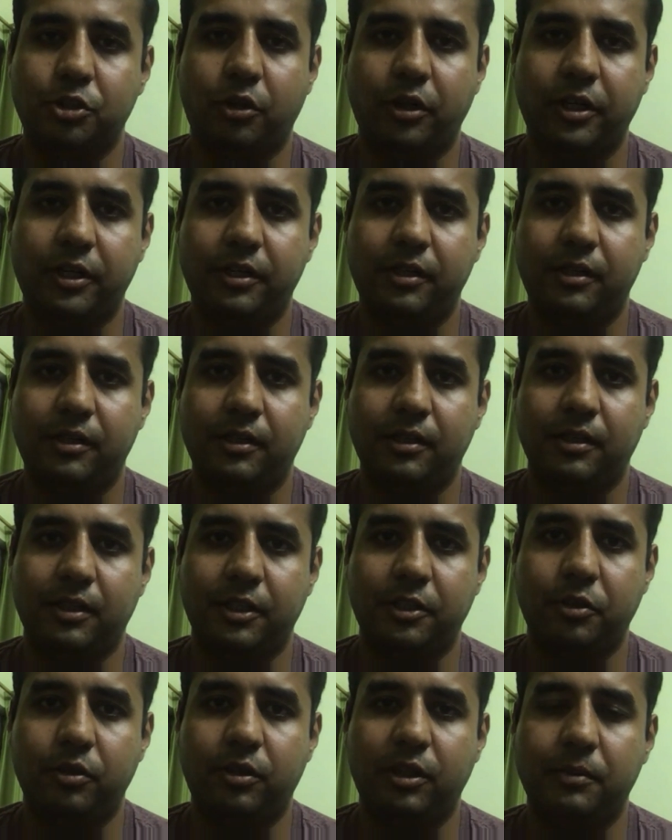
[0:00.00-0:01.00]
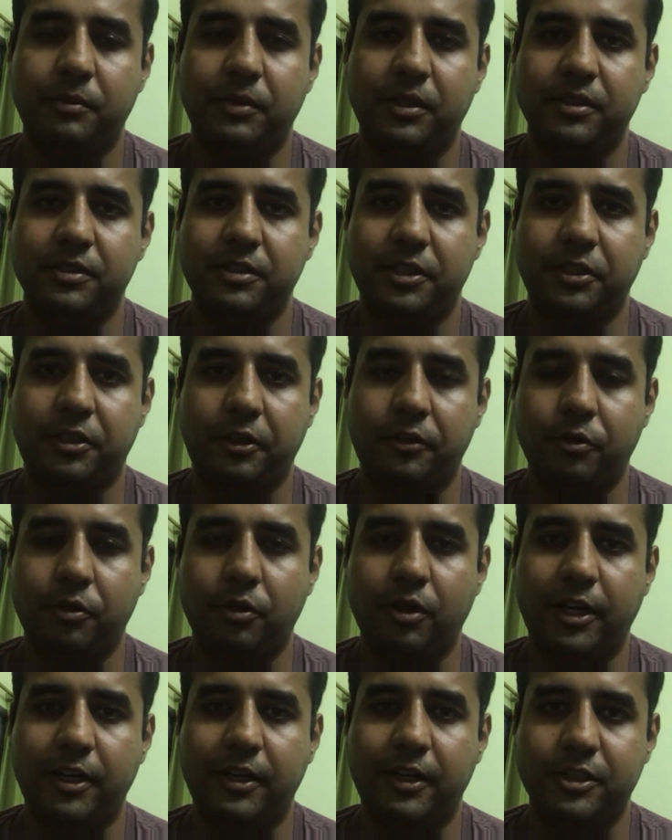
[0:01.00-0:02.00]
joined Edukemy's interview
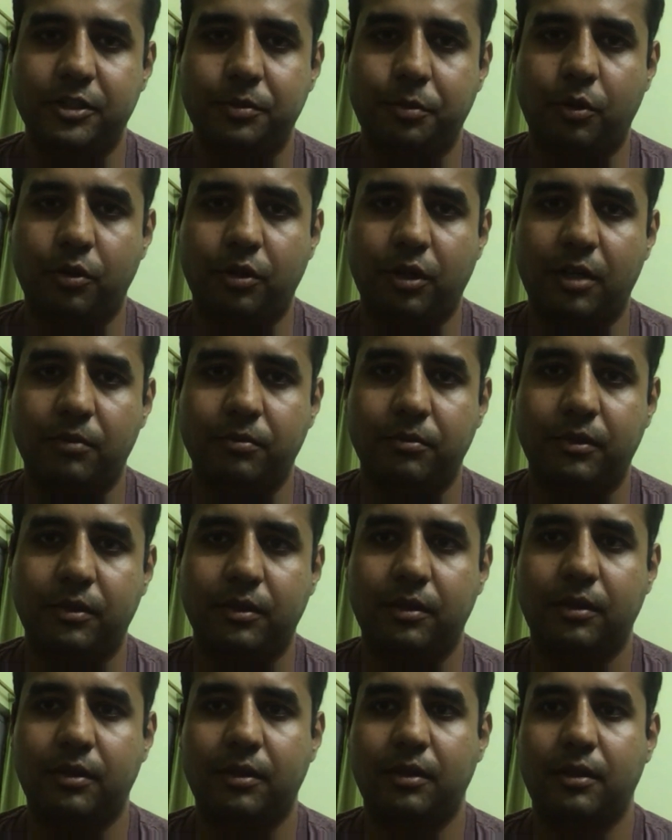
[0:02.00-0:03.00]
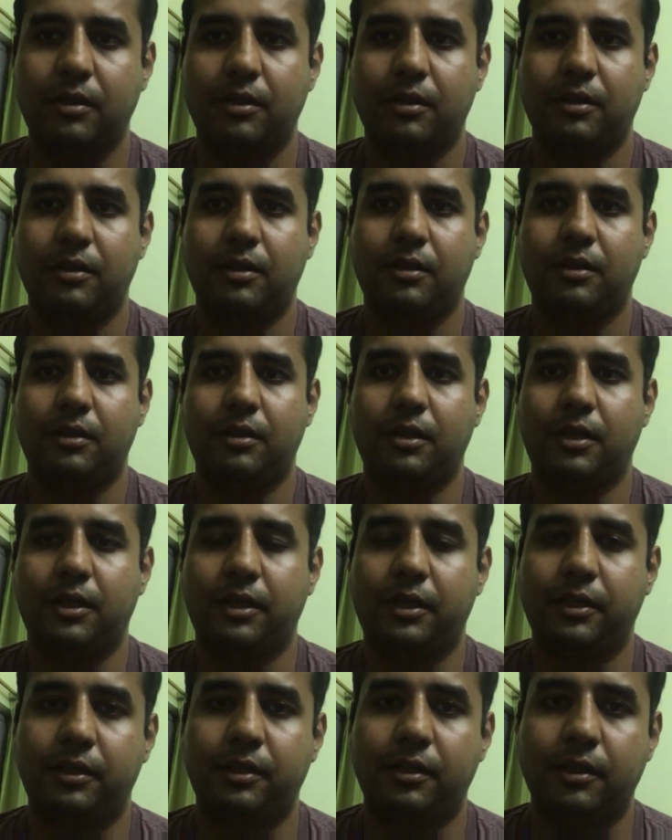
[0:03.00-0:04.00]
guidance program.
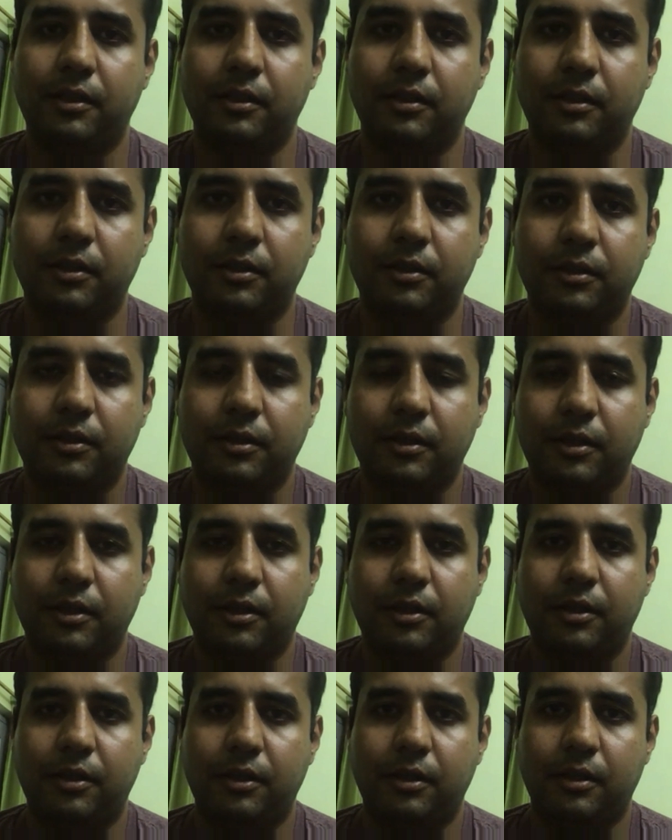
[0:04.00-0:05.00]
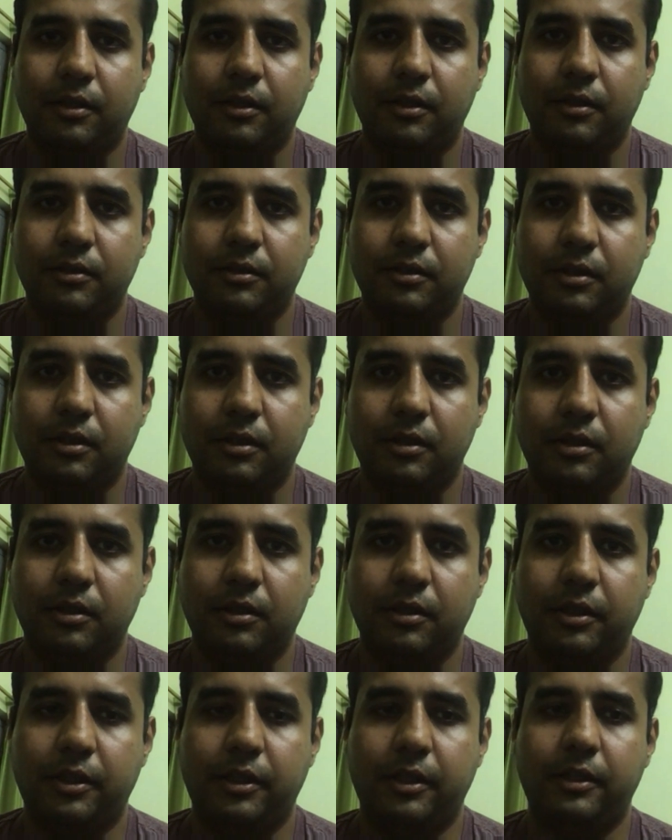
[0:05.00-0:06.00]
And uh,
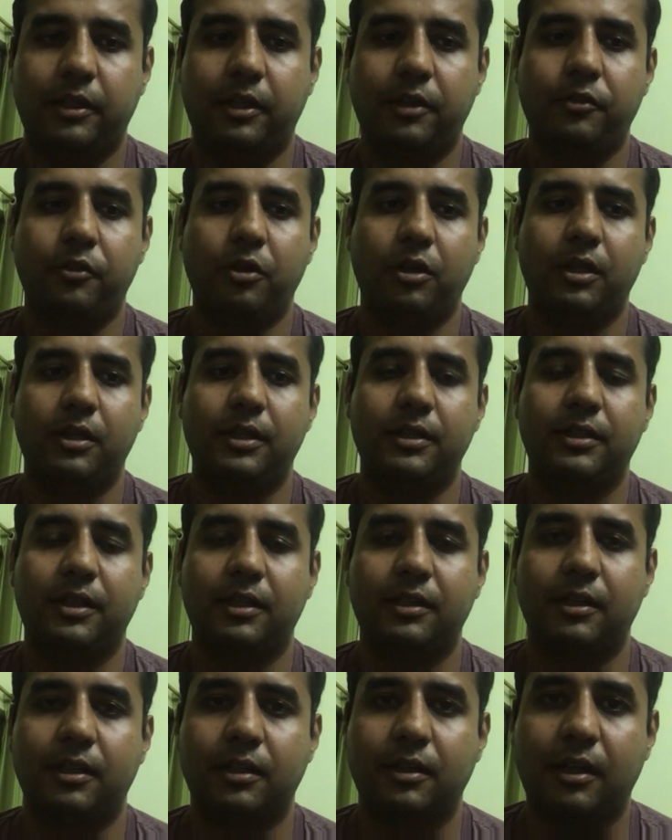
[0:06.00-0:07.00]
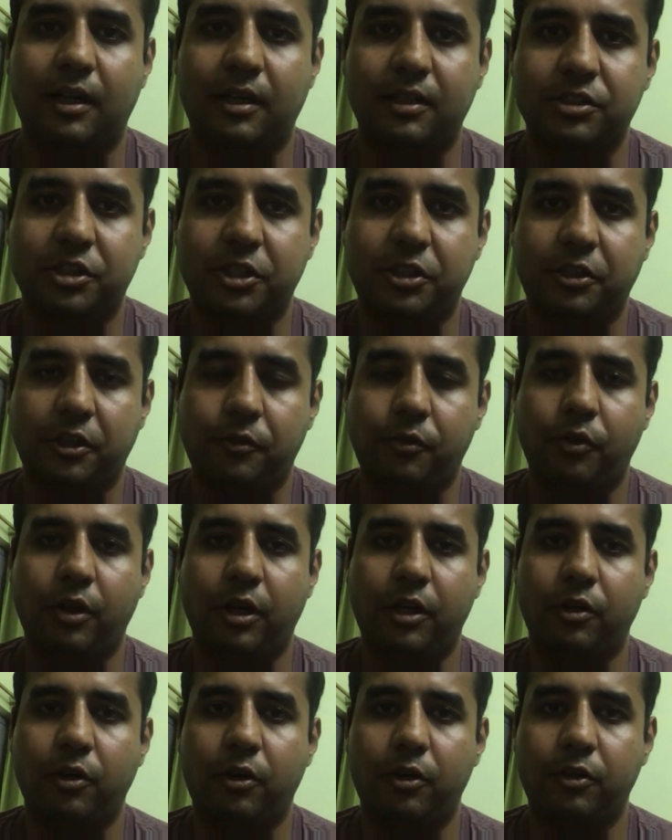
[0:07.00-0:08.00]
uh interview, the last interview,
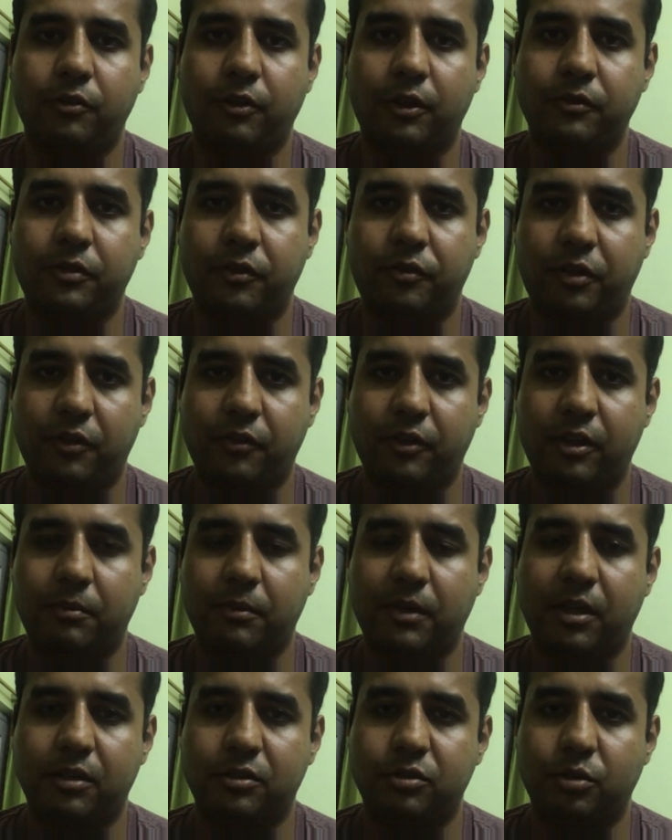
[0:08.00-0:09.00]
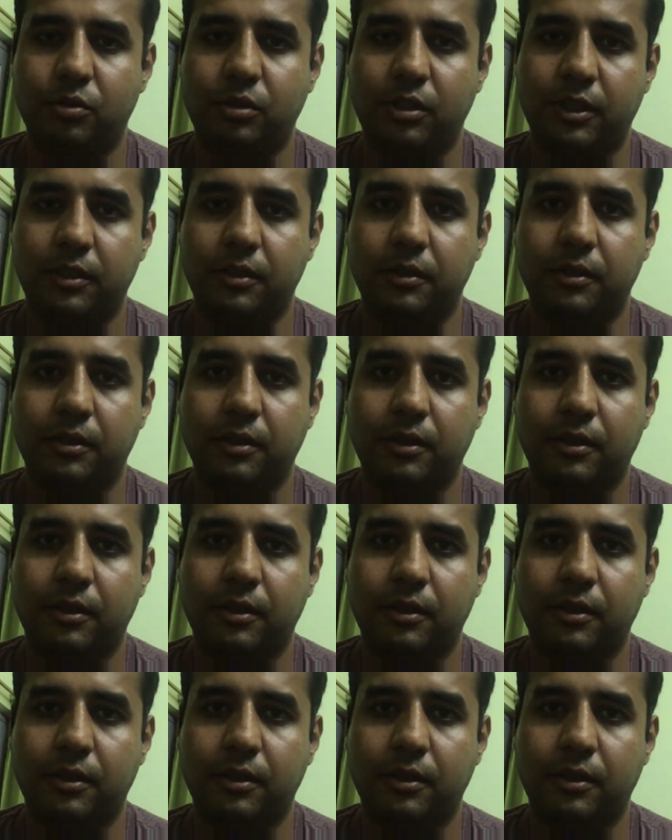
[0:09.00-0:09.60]
I got 151 marks only.